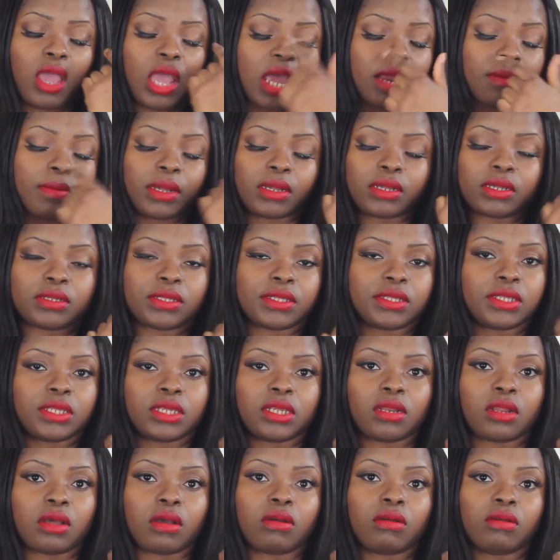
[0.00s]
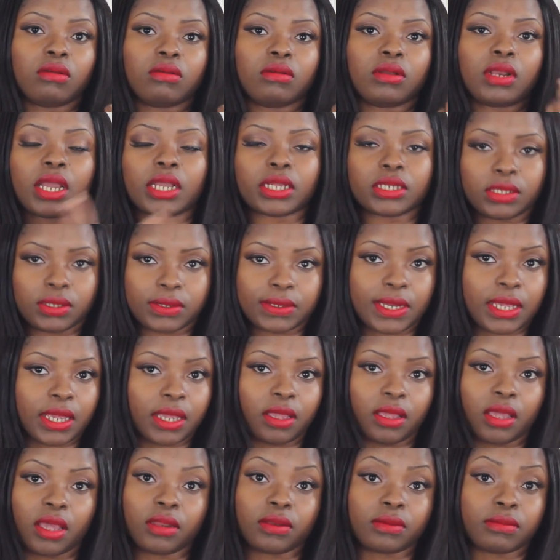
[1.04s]
and my concealer like
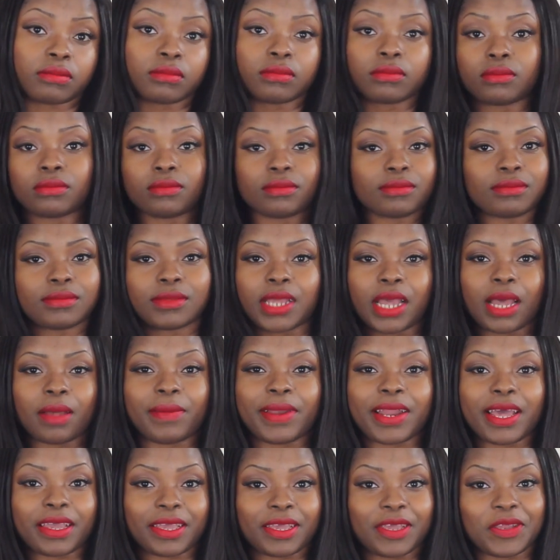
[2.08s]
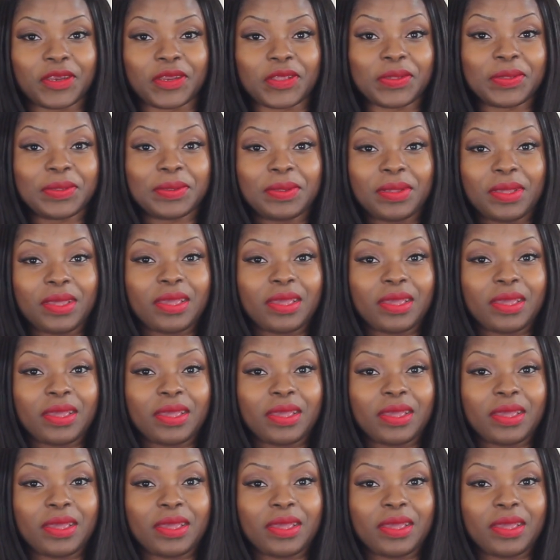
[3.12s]
today and I'm liking it